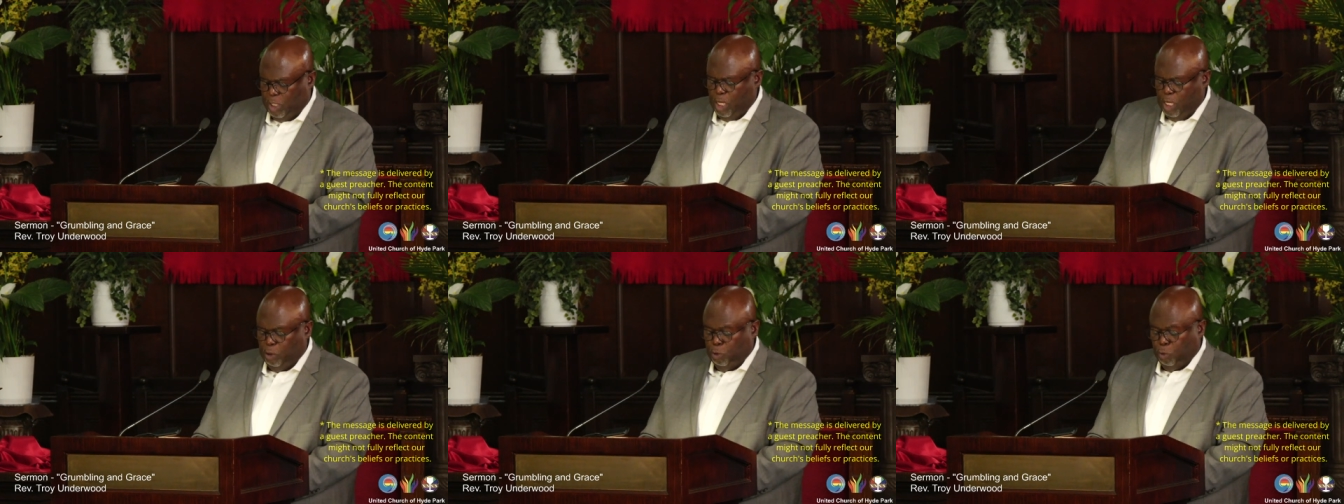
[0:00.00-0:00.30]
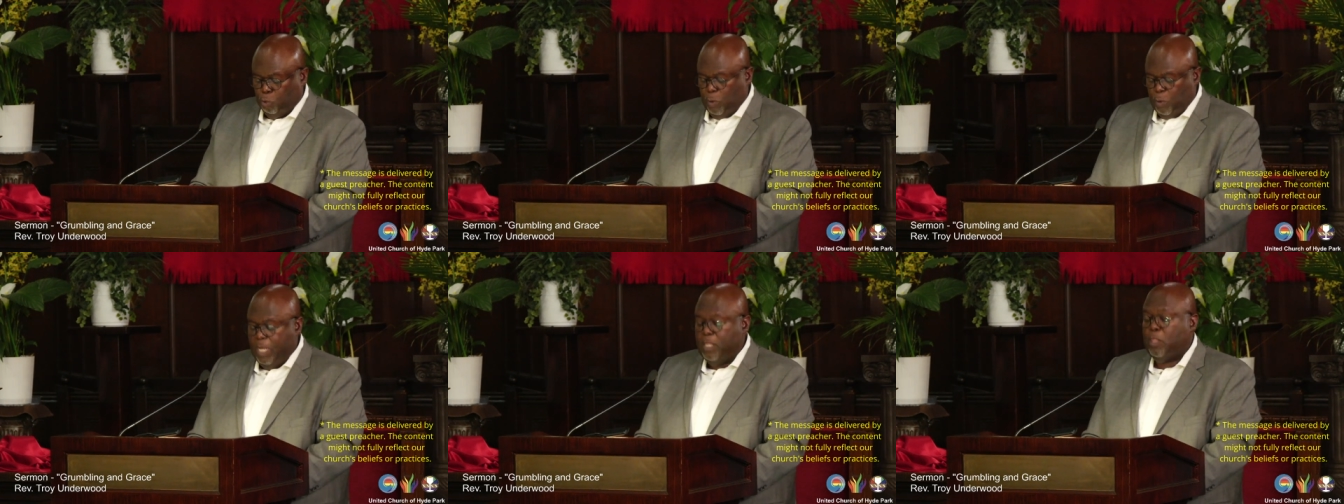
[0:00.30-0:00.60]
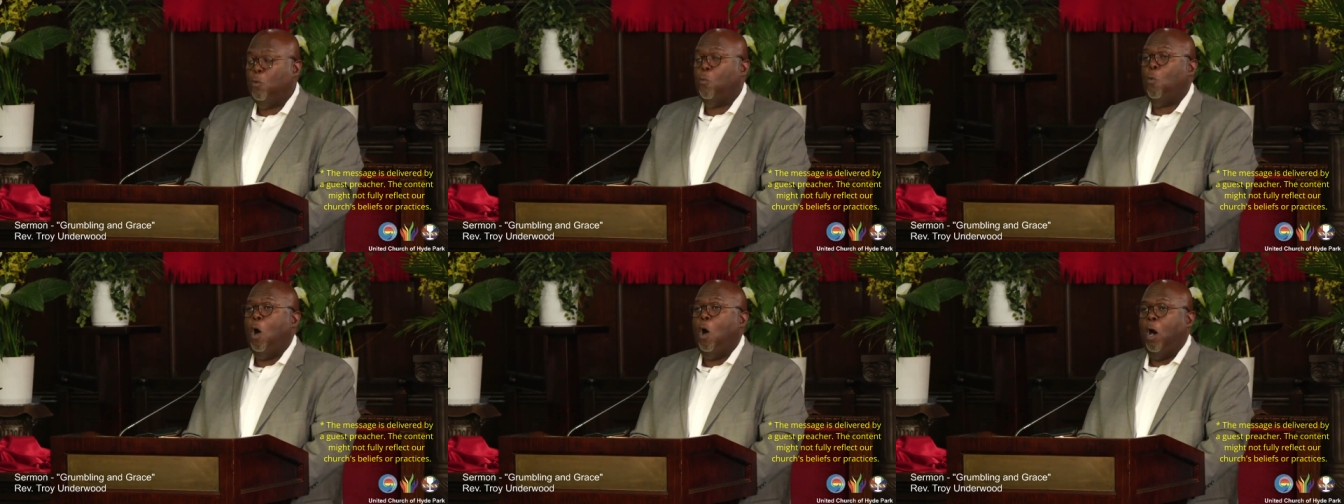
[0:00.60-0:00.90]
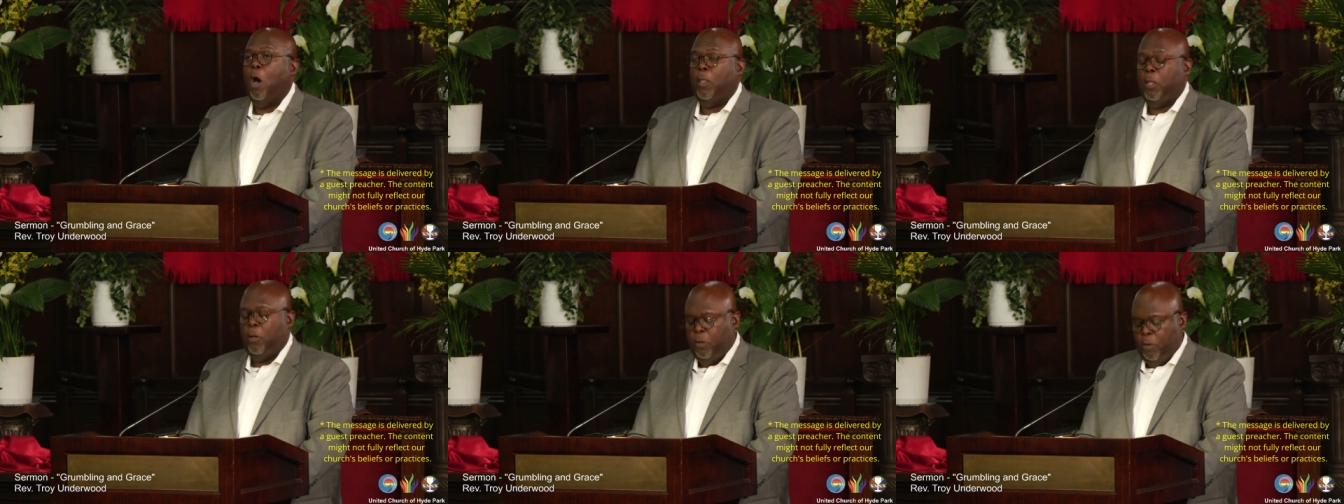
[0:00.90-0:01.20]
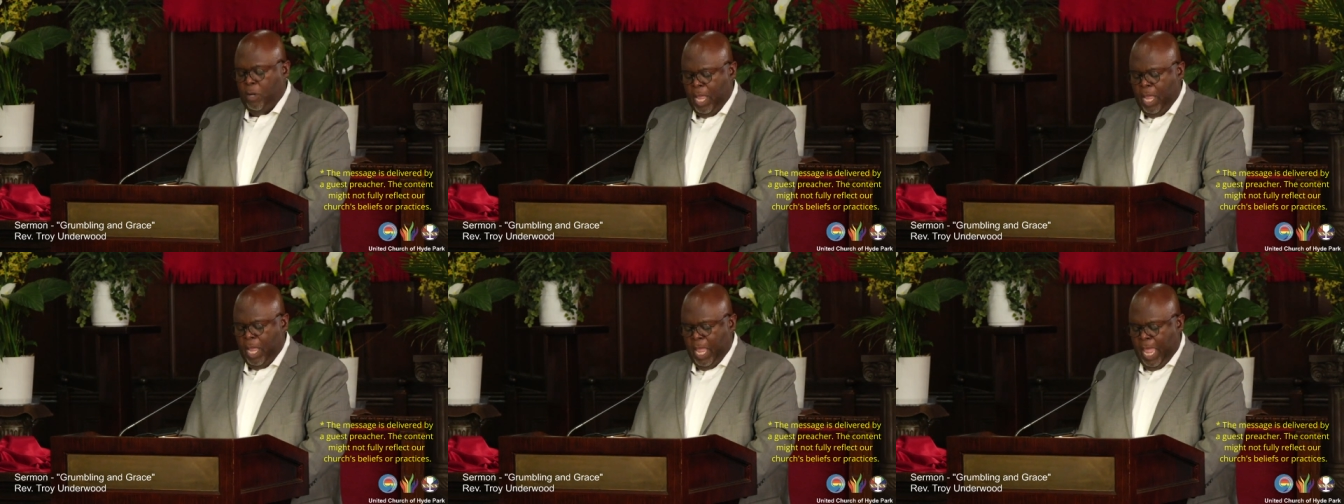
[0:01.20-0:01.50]
couldn't drink the water
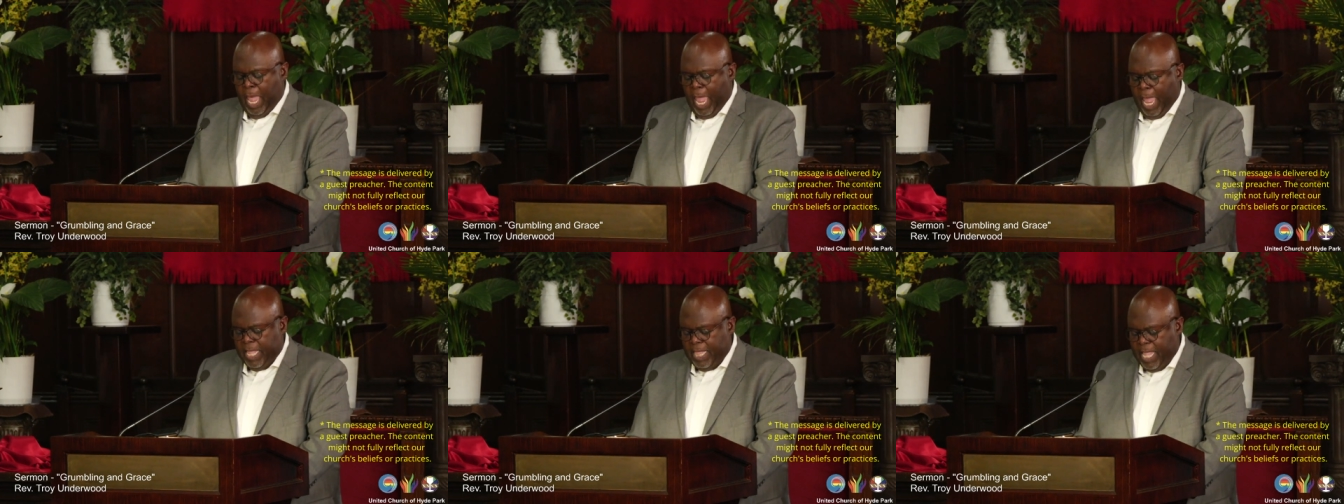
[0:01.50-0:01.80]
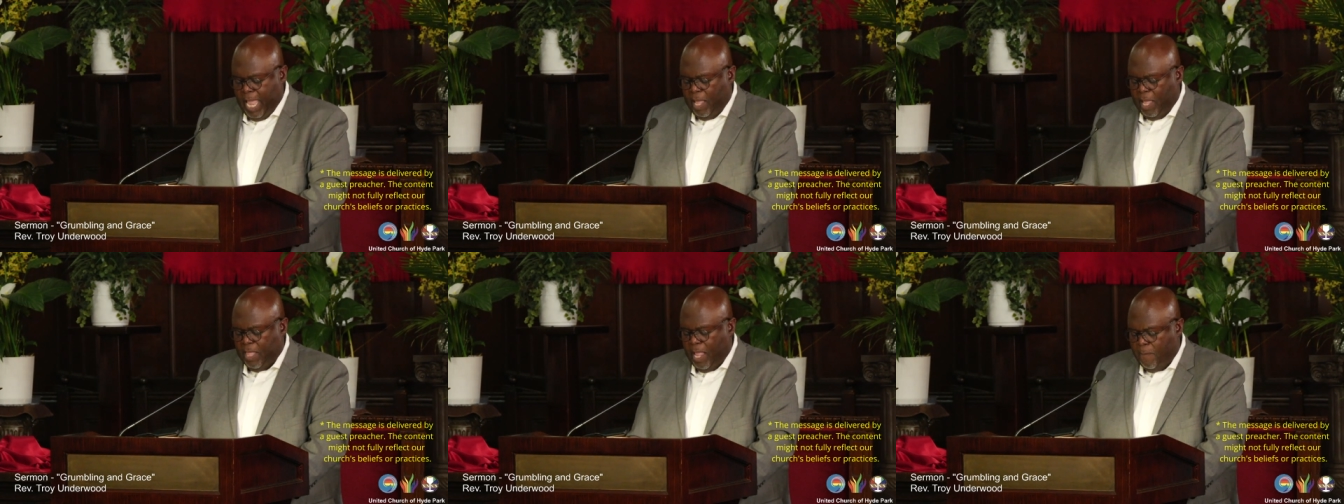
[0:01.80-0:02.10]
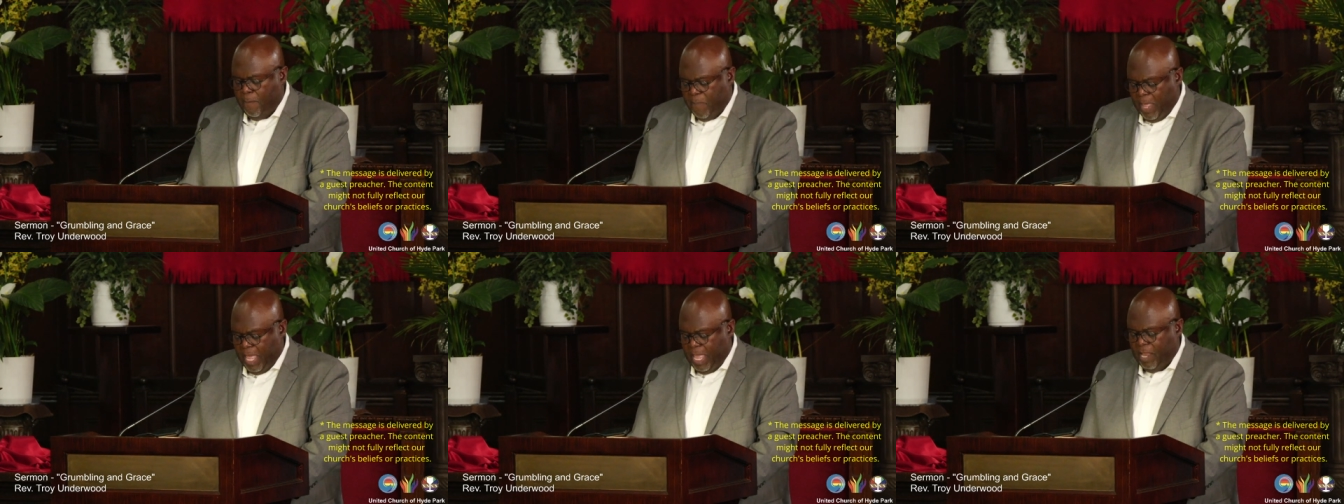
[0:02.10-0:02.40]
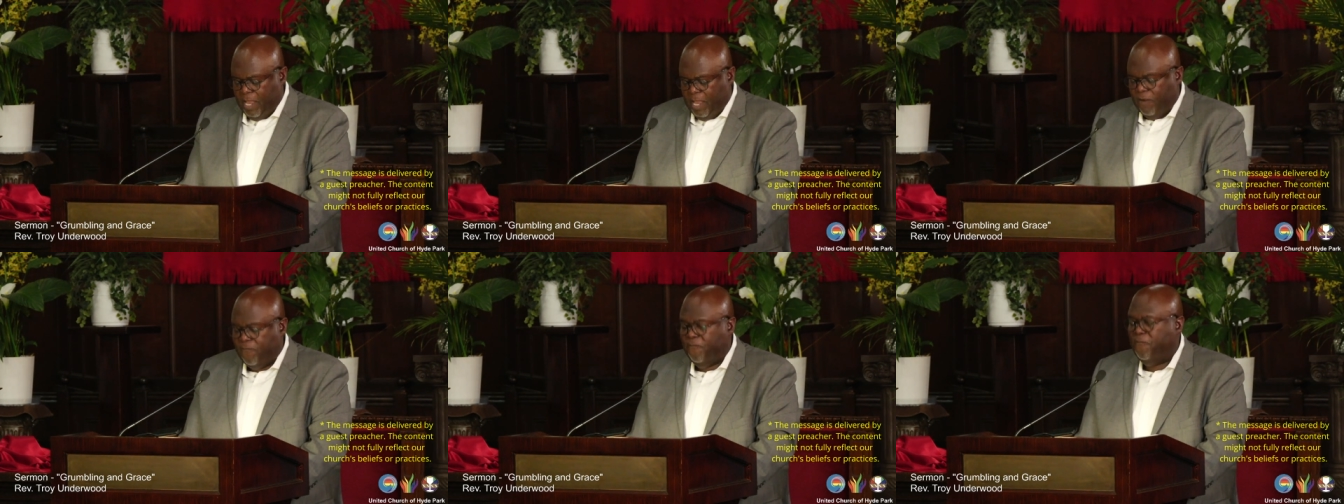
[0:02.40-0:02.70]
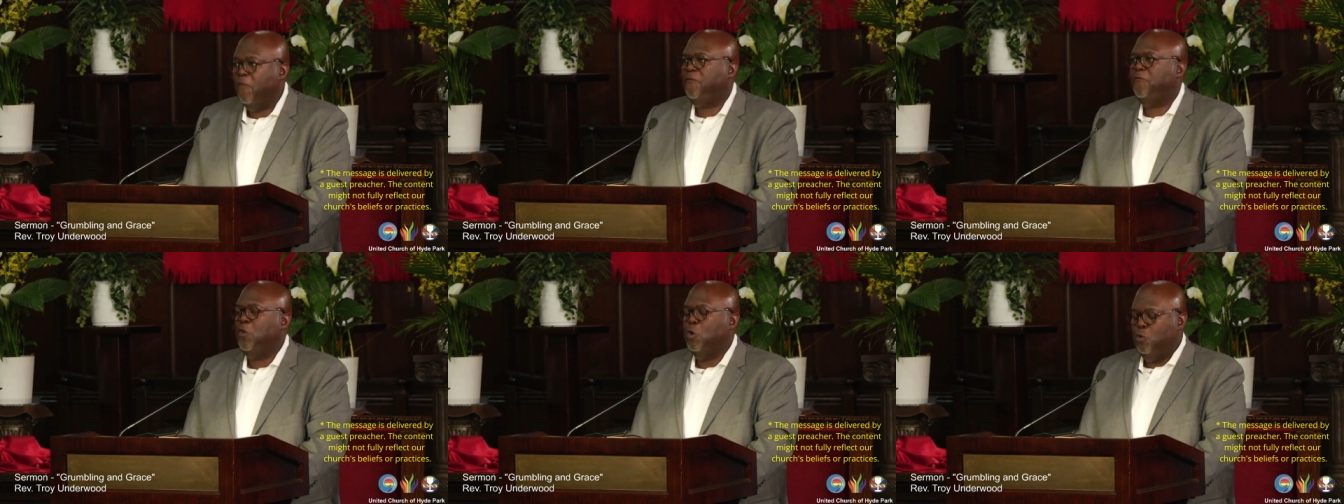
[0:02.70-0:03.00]
and now they beg for
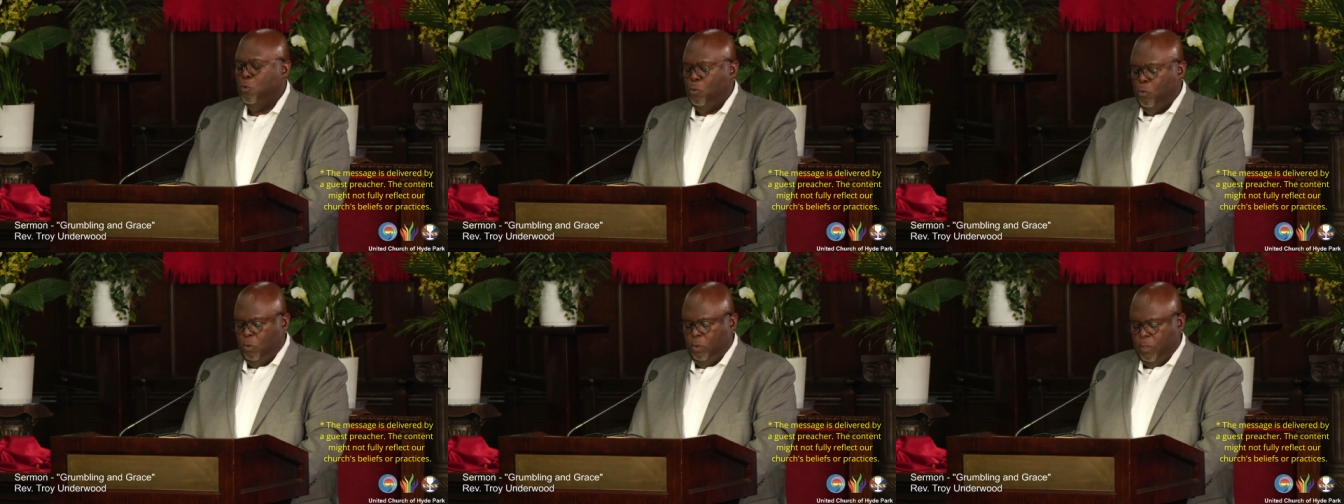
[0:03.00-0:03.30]
food.